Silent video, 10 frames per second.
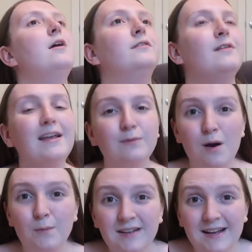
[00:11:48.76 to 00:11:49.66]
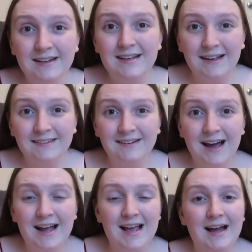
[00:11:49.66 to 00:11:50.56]
So that's what we did
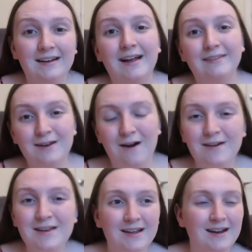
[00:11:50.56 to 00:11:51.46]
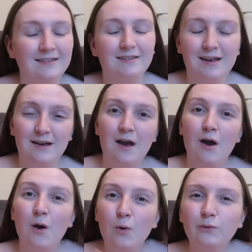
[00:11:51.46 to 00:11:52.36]
yesterday and last night, and that's it
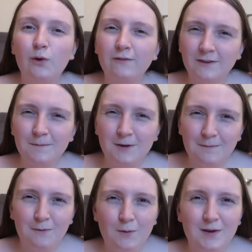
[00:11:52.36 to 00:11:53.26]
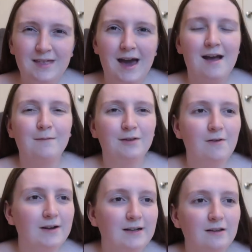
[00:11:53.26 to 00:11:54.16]
all sort of summed up for you there. I'm
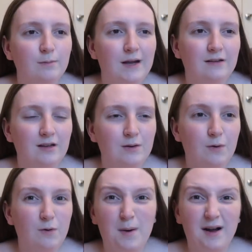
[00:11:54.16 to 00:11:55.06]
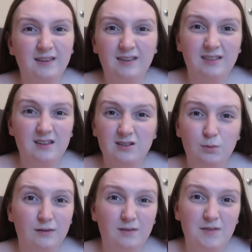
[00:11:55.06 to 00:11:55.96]
sorry I didn't speak to you all, but as I said, there
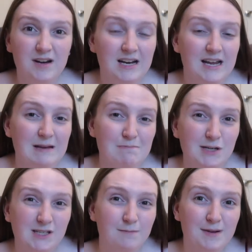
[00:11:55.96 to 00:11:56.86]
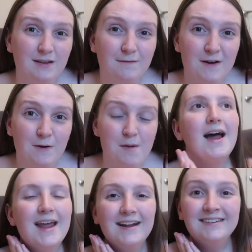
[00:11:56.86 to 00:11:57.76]
just wasn't really much for me to film.
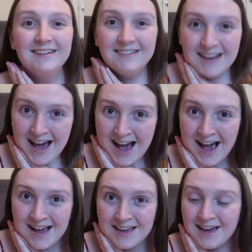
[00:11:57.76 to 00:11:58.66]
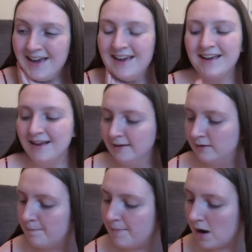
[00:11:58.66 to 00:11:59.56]
And then today it
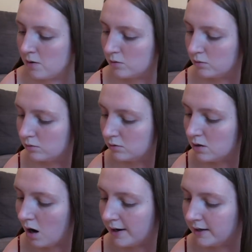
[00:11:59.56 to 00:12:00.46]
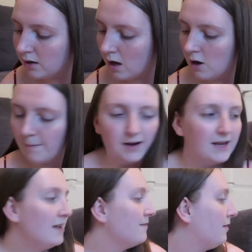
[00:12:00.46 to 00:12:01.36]
is about nine o'clock I
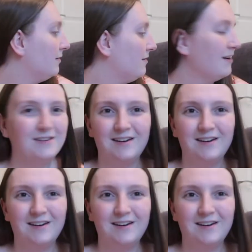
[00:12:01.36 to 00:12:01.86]
believe, I don't know, I